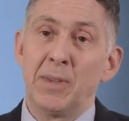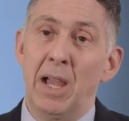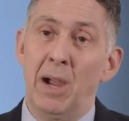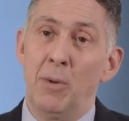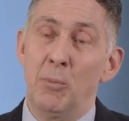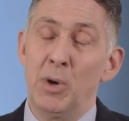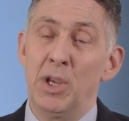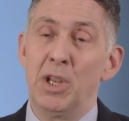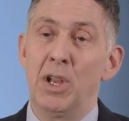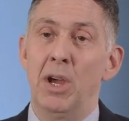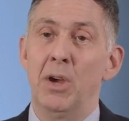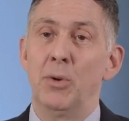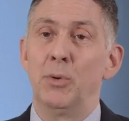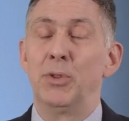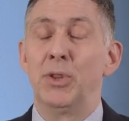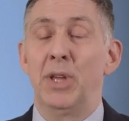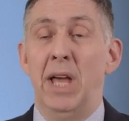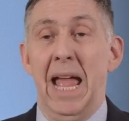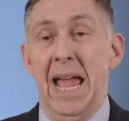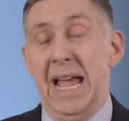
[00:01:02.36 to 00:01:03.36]
And we
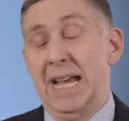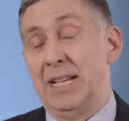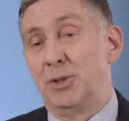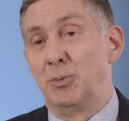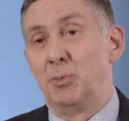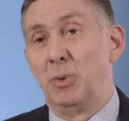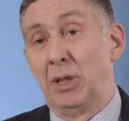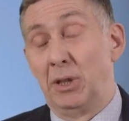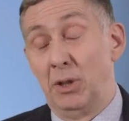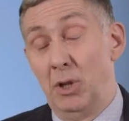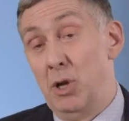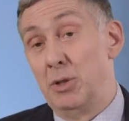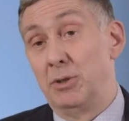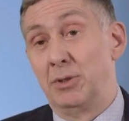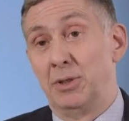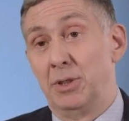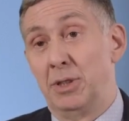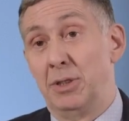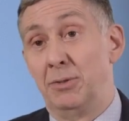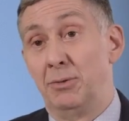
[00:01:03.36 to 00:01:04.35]
know that, as with
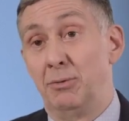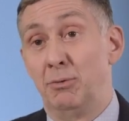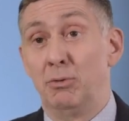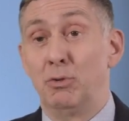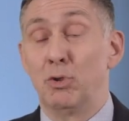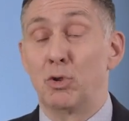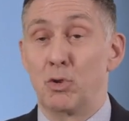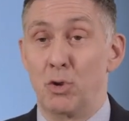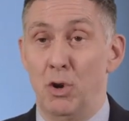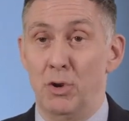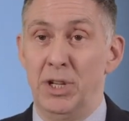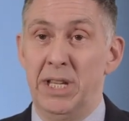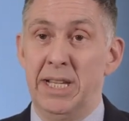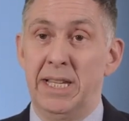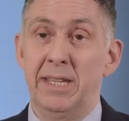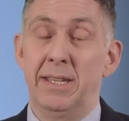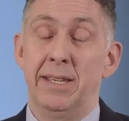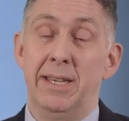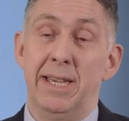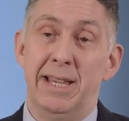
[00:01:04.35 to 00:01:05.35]
lots of
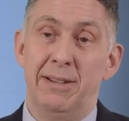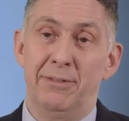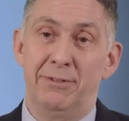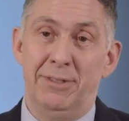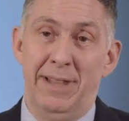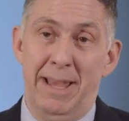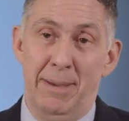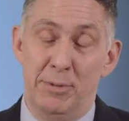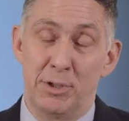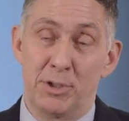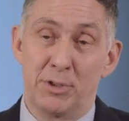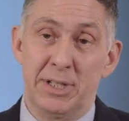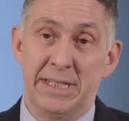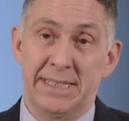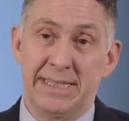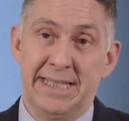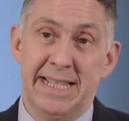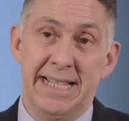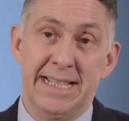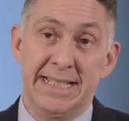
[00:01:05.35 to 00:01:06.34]
chronic
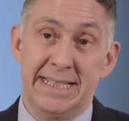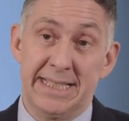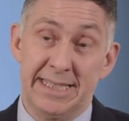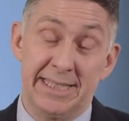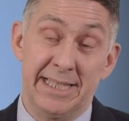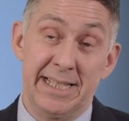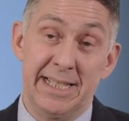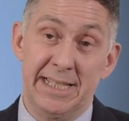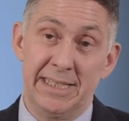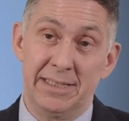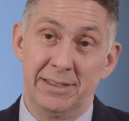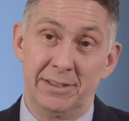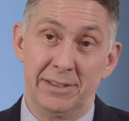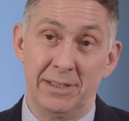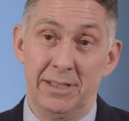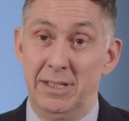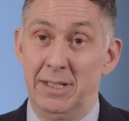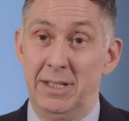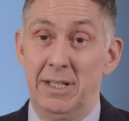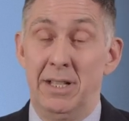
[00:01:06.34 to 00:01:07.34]
inflammatory skin
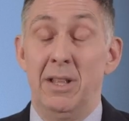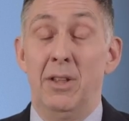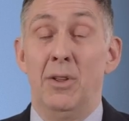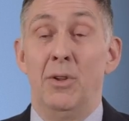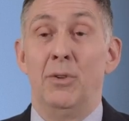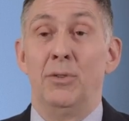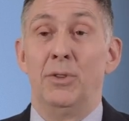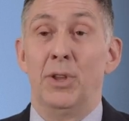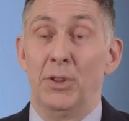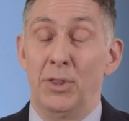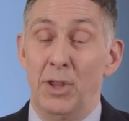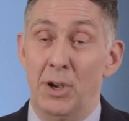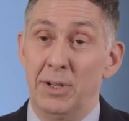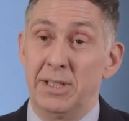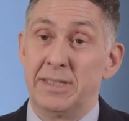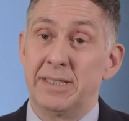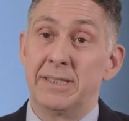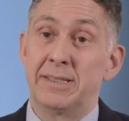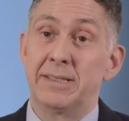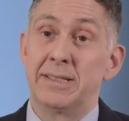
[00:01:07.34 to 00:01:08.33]
disease, that there
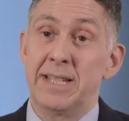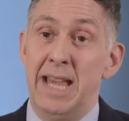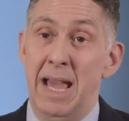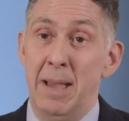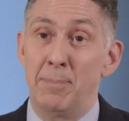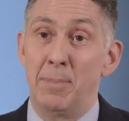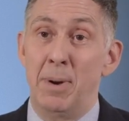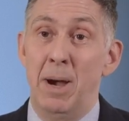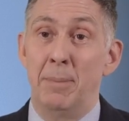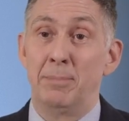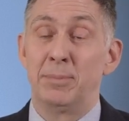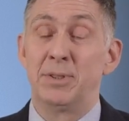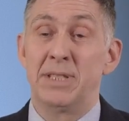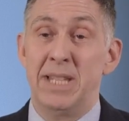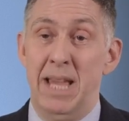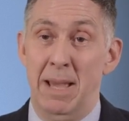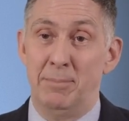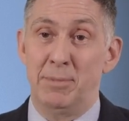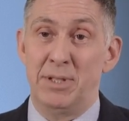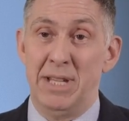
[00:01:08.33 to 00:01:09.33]
is a step up,
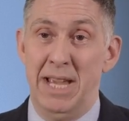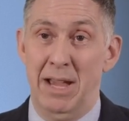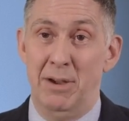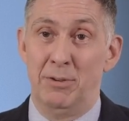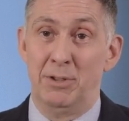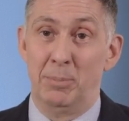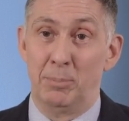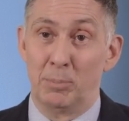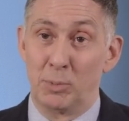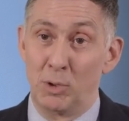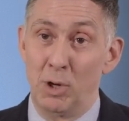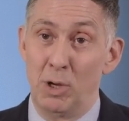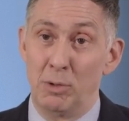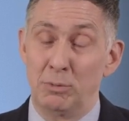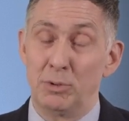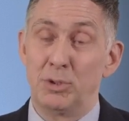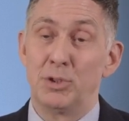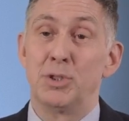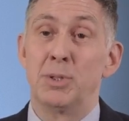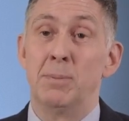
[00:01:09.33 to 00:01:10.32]
step down
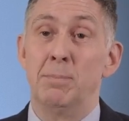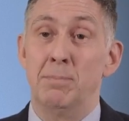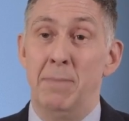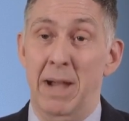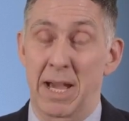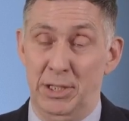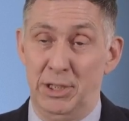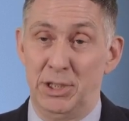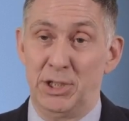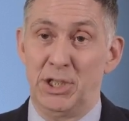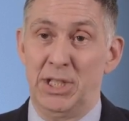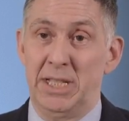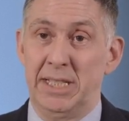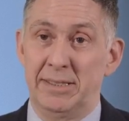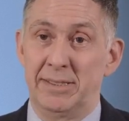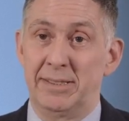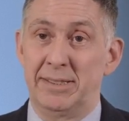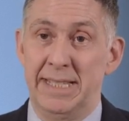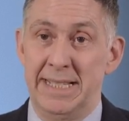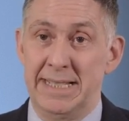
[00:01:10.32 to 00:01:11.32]
approach to
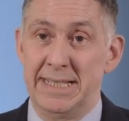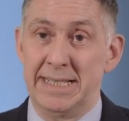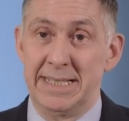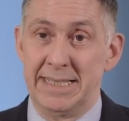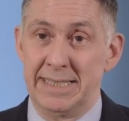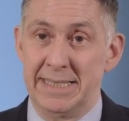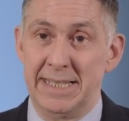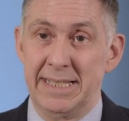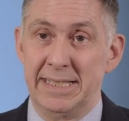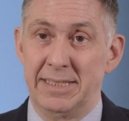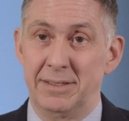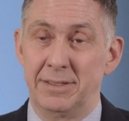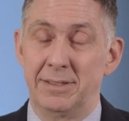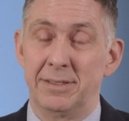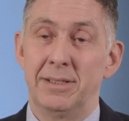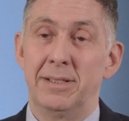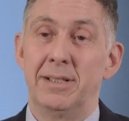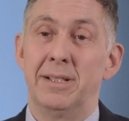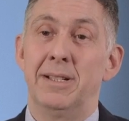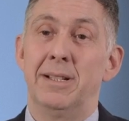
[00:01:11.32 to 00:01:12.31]
managing skin disease.